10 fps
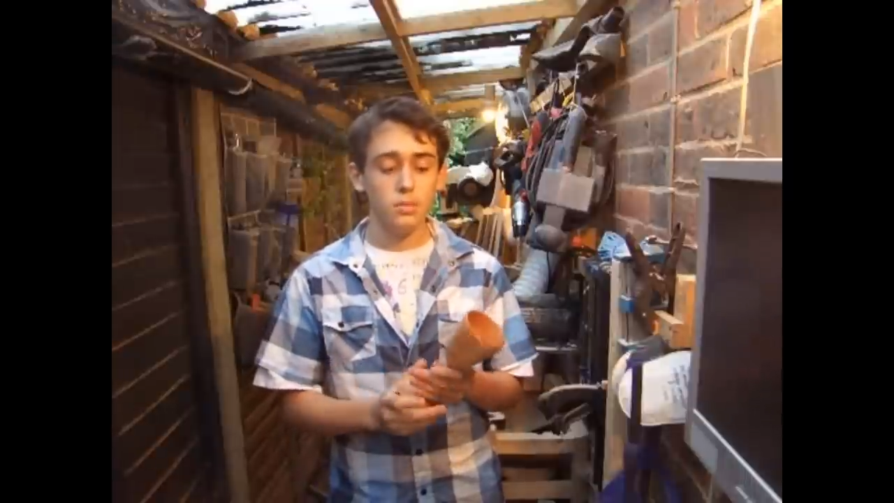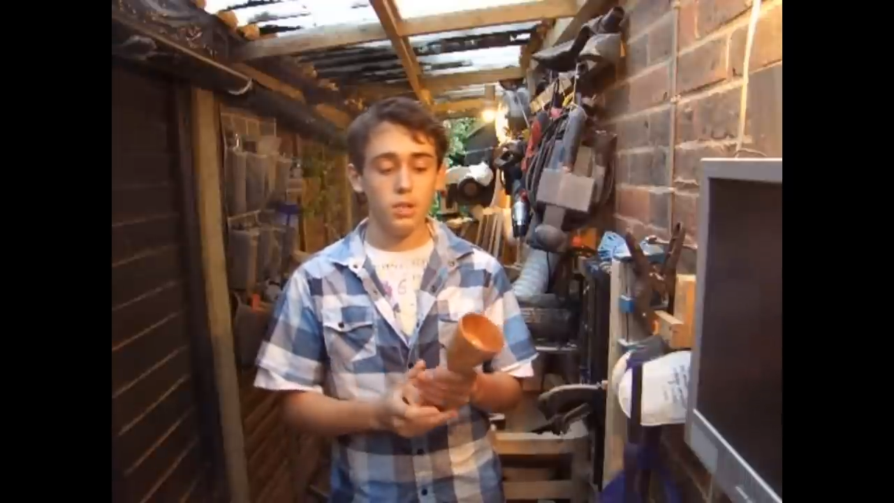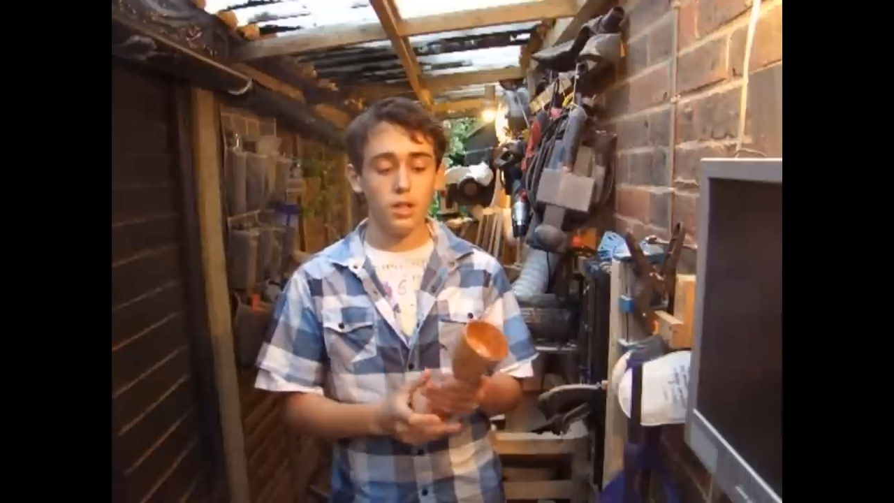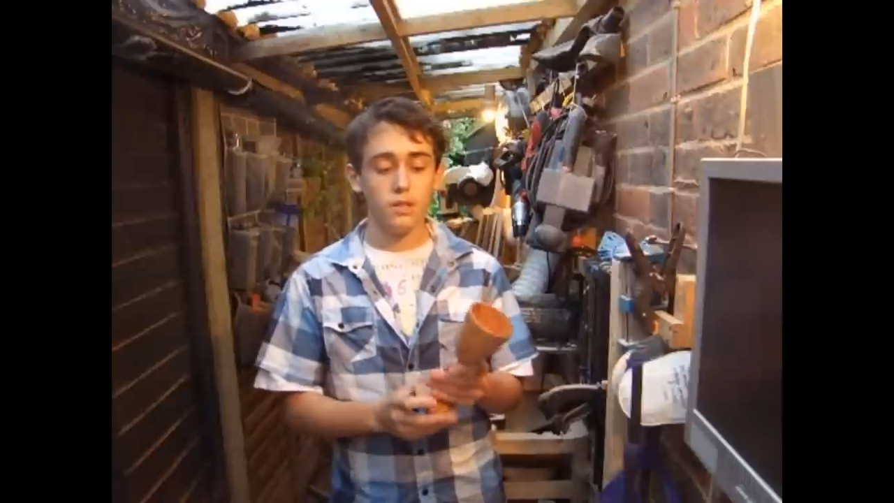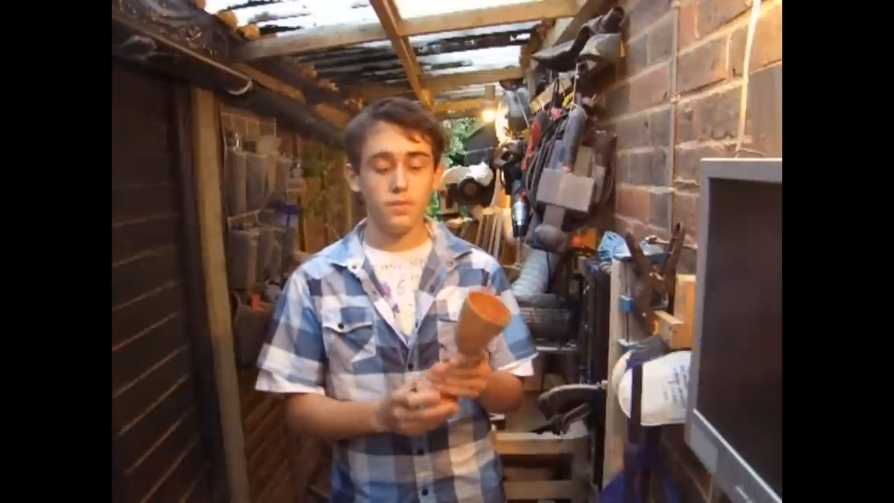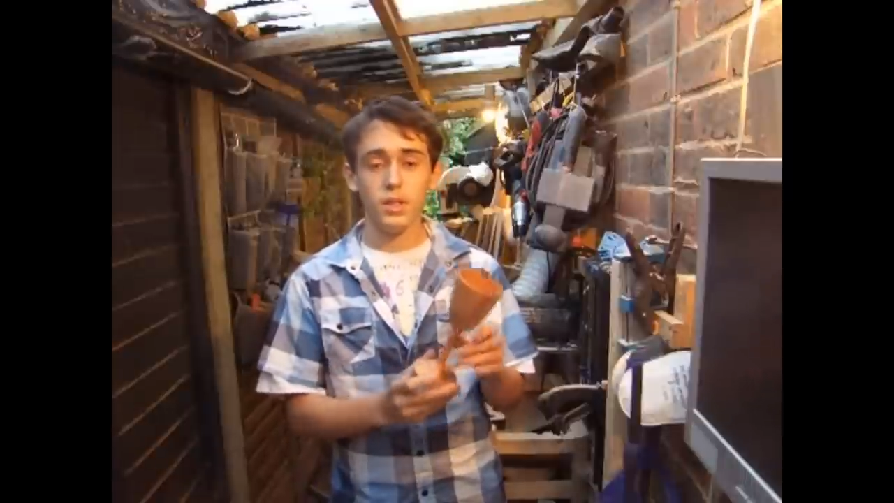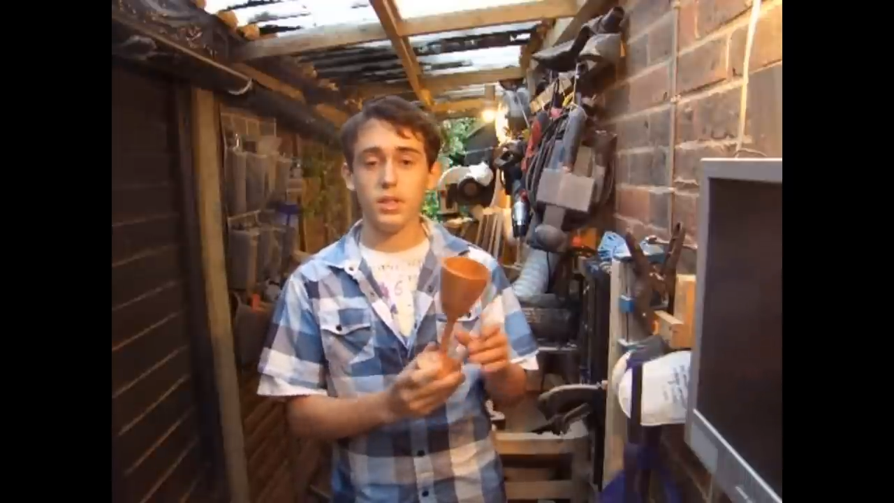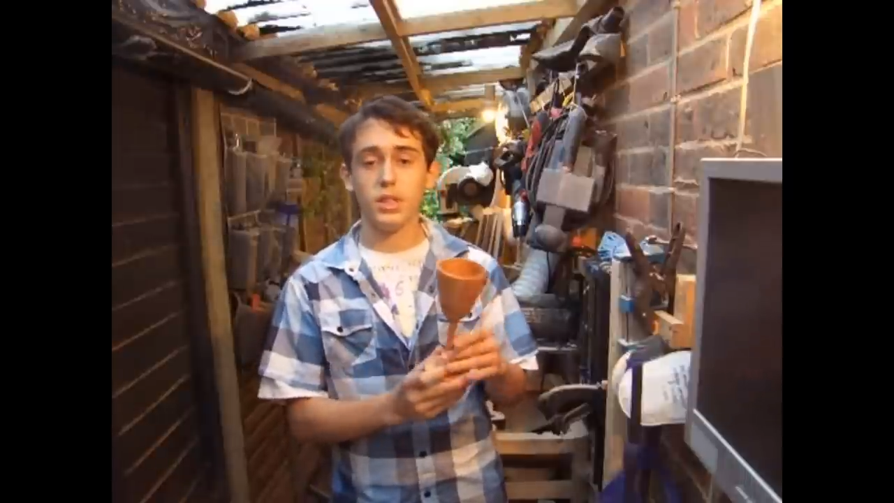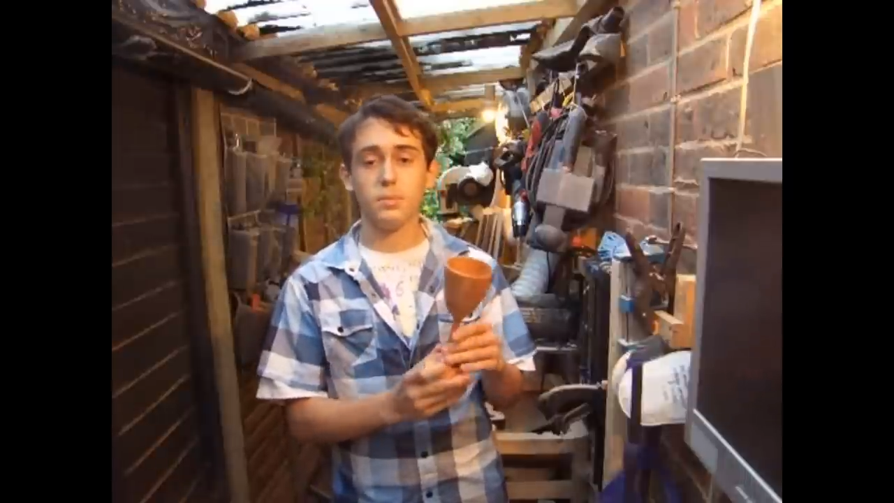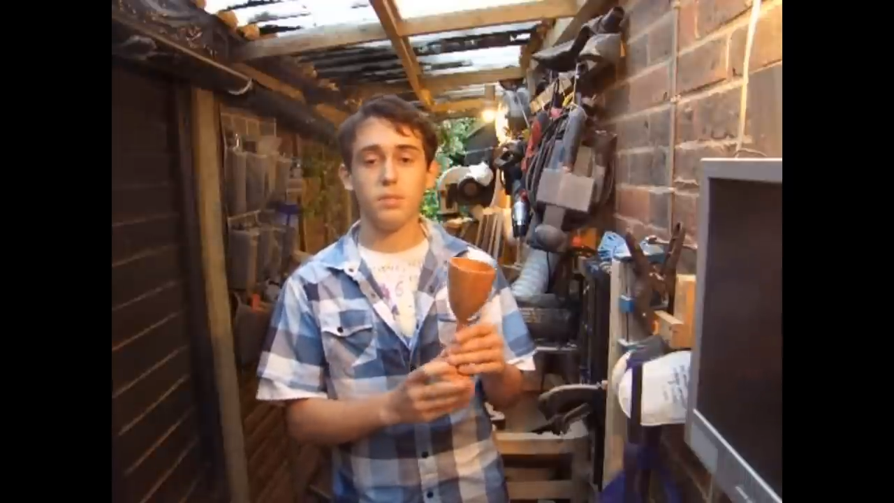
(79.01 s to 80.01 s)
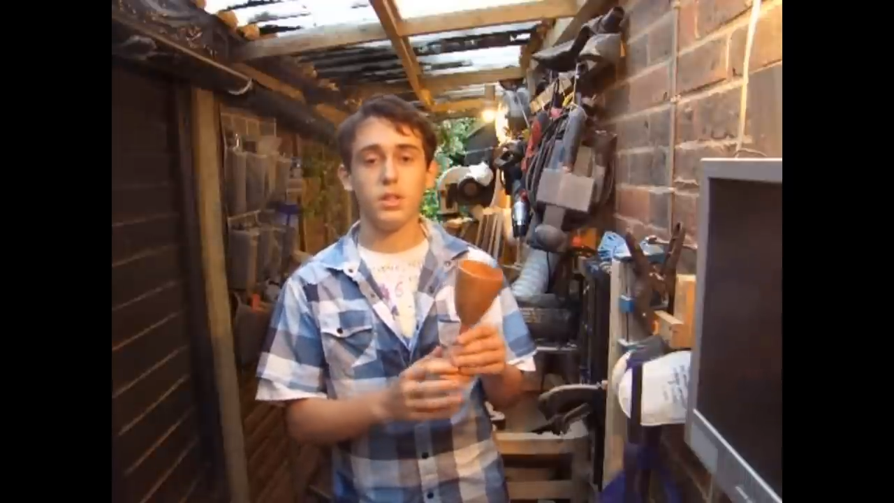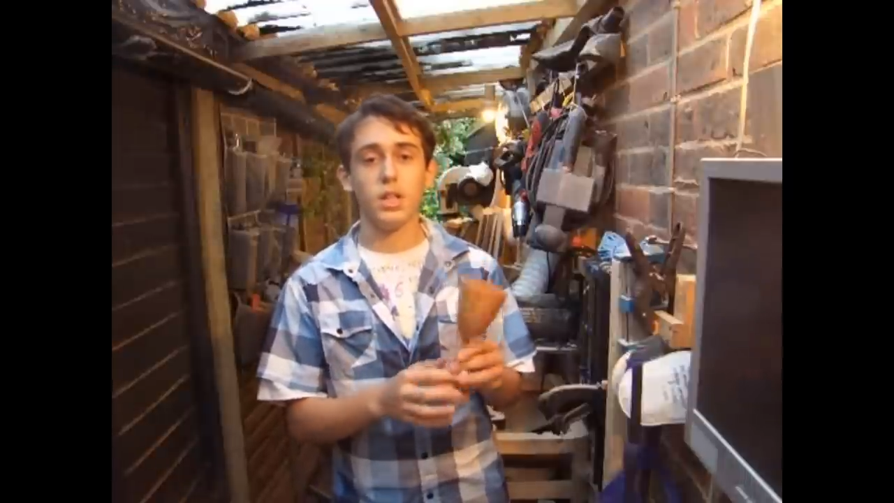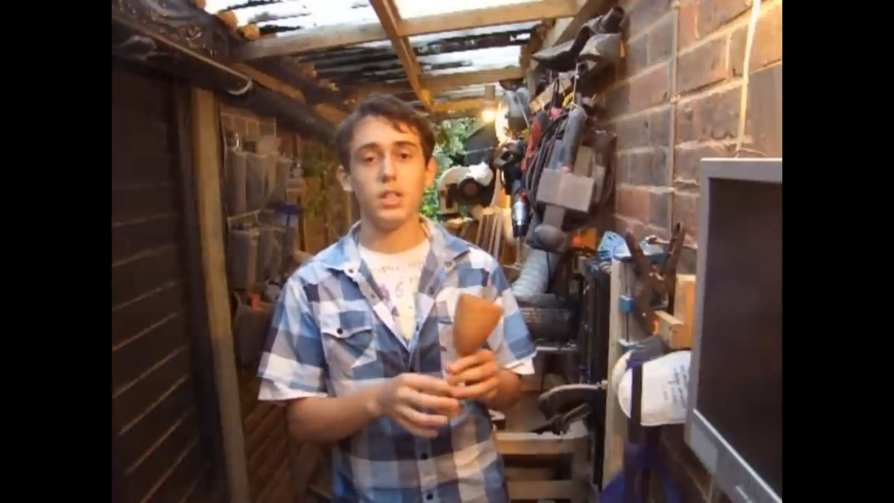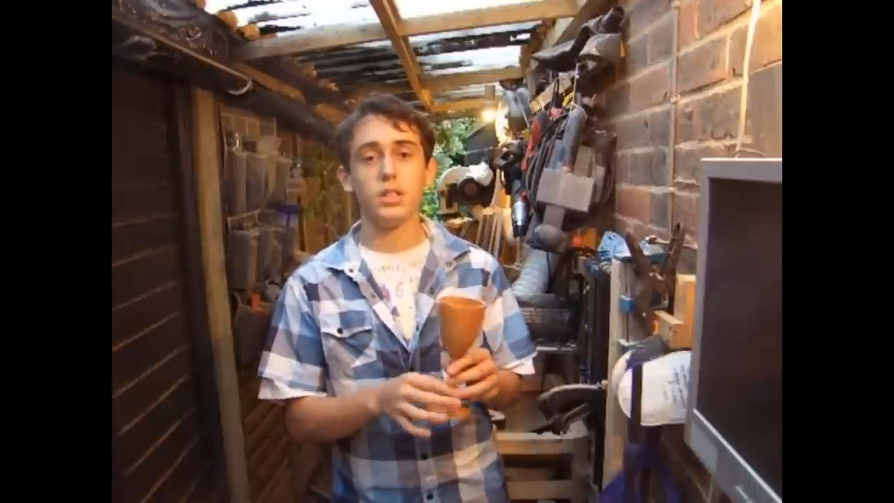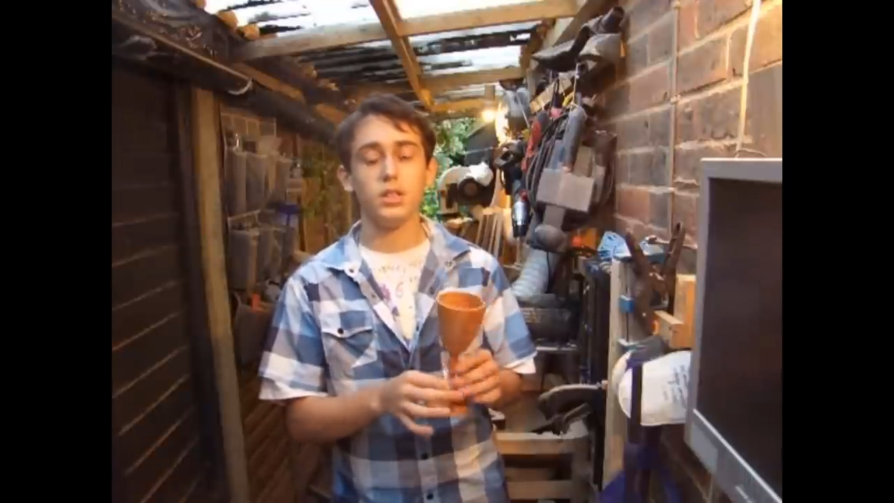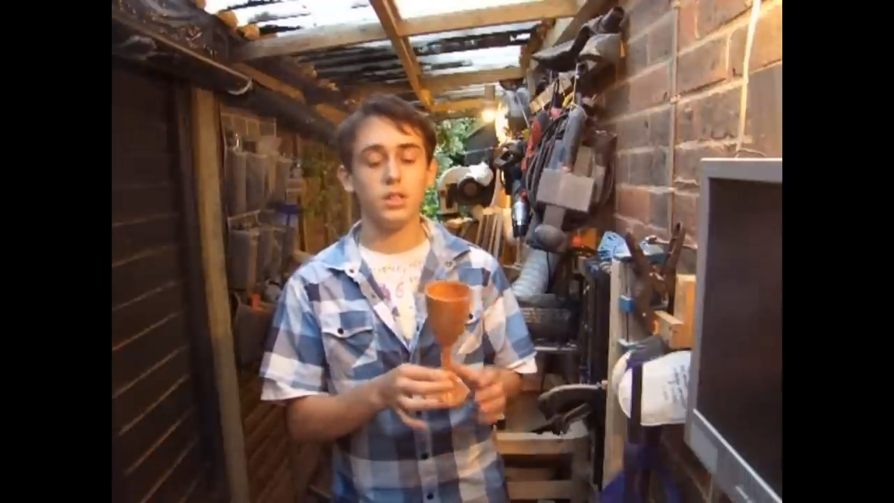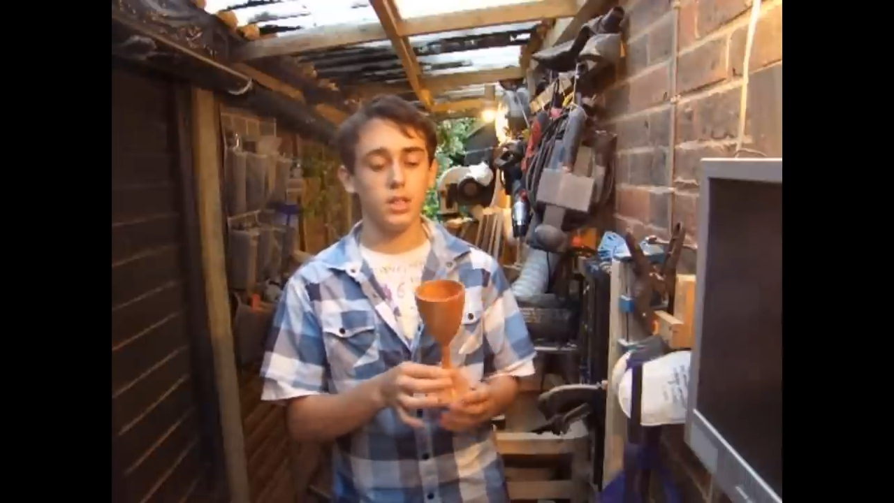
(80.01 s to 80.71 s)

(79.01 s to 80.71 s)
but for this project